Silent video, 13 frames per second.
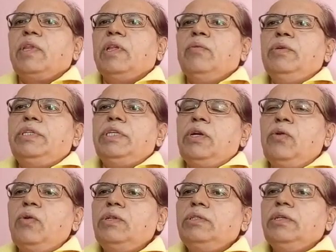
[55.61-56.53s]
which
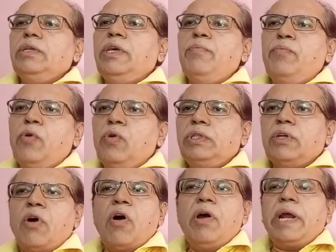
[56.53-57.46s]
includes imports,
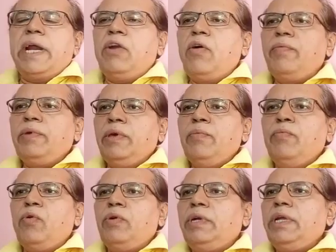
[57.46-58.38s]
all kind of
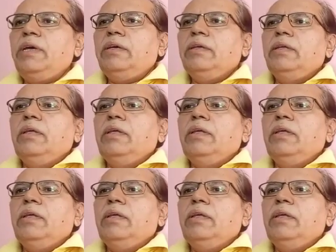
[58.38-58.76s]
importing,